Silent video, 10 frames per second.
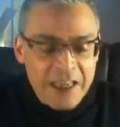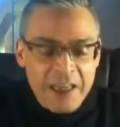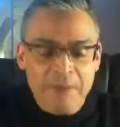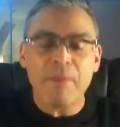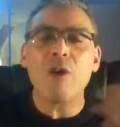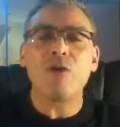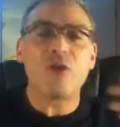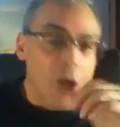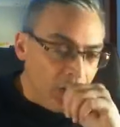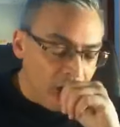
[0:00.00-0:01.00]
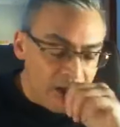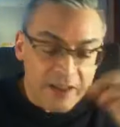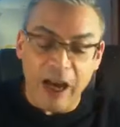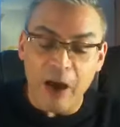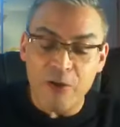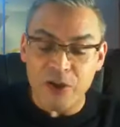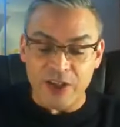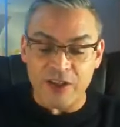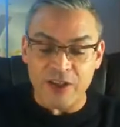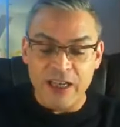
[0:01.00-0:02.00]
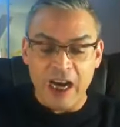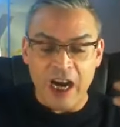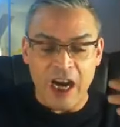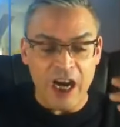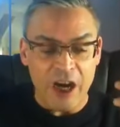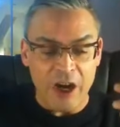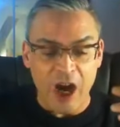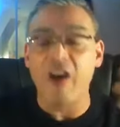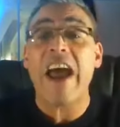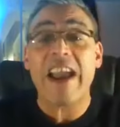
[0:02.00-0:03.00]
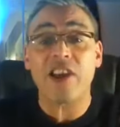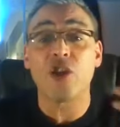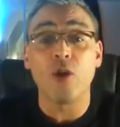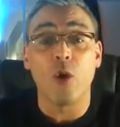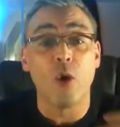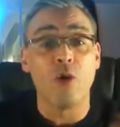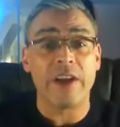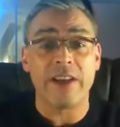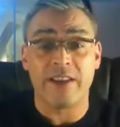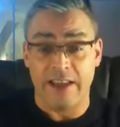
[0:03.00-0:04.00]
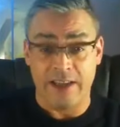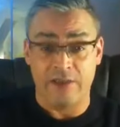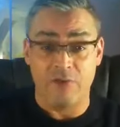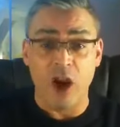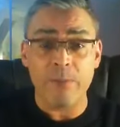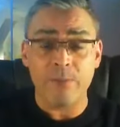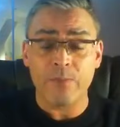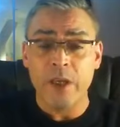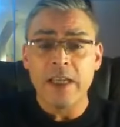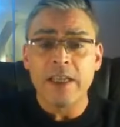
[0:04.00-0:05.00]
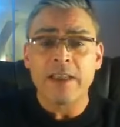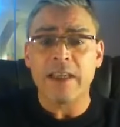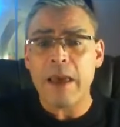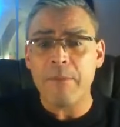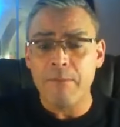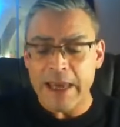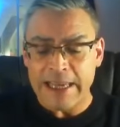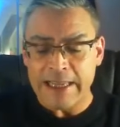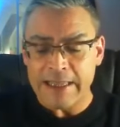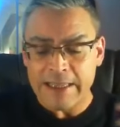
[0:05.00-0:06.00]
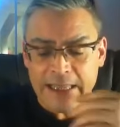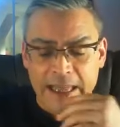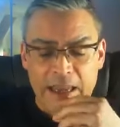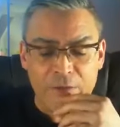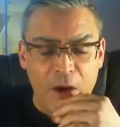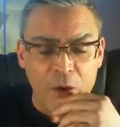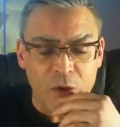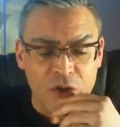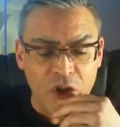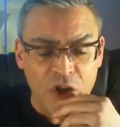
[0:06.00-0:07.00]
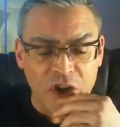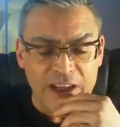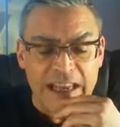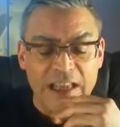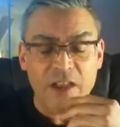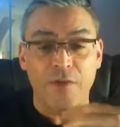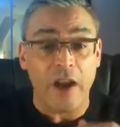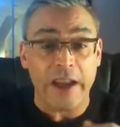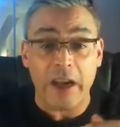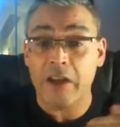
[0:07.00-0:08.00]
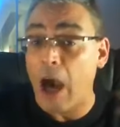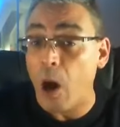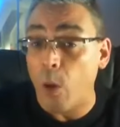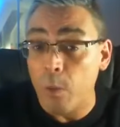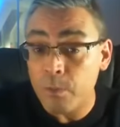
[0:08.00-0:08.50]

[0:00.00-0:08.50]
Most coaches are action oriented, right? So that means that they're focused on identifying a goal,